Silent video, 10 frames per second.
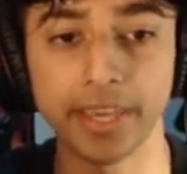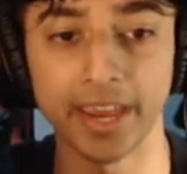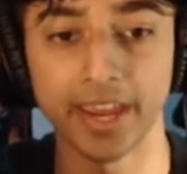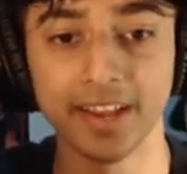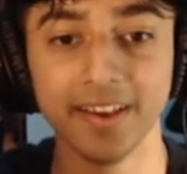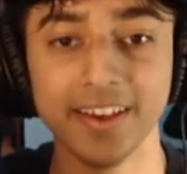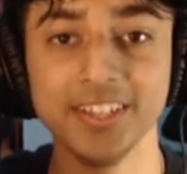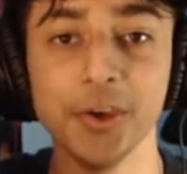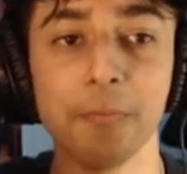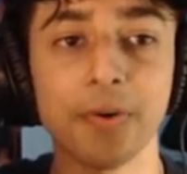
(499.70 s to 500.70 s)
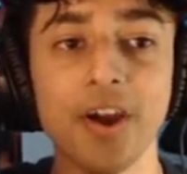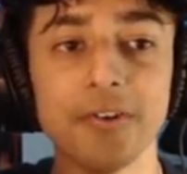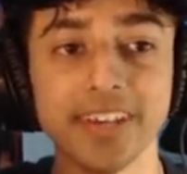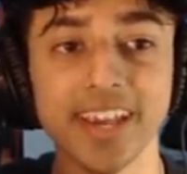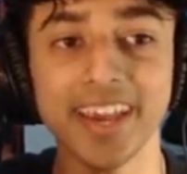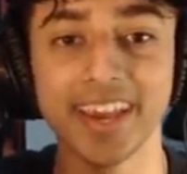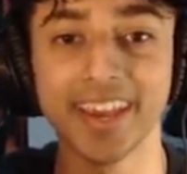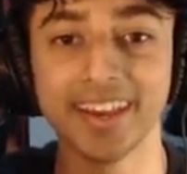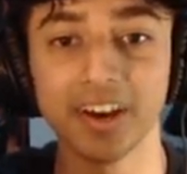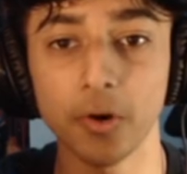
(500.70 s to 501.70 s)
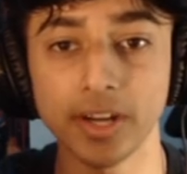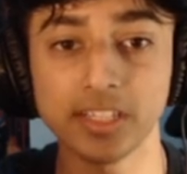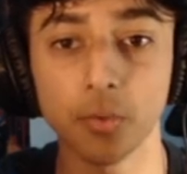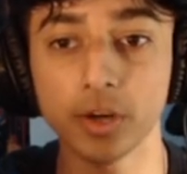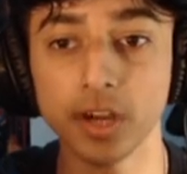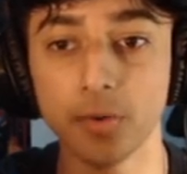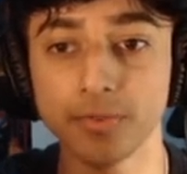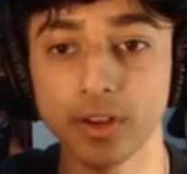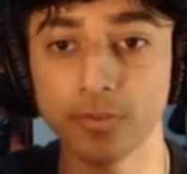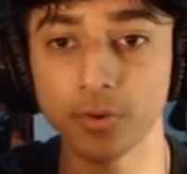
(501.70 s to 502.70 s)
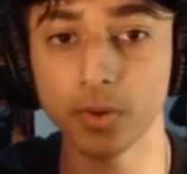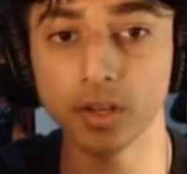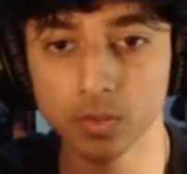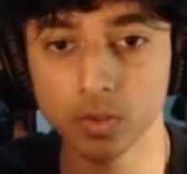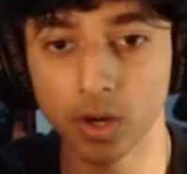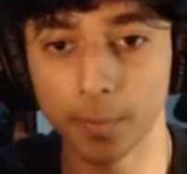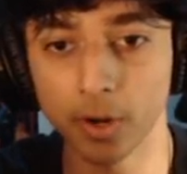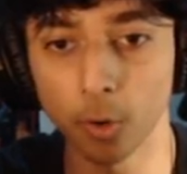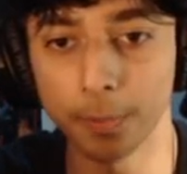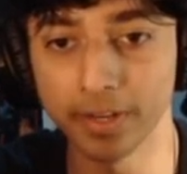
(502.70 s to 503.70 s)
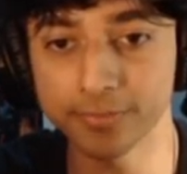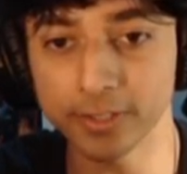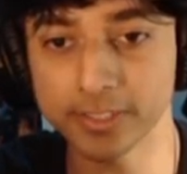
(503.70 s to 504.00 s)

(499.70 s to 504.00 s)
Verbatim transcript: it! You broke it! Oh, I need to work out with another one? I'm gonna open this for a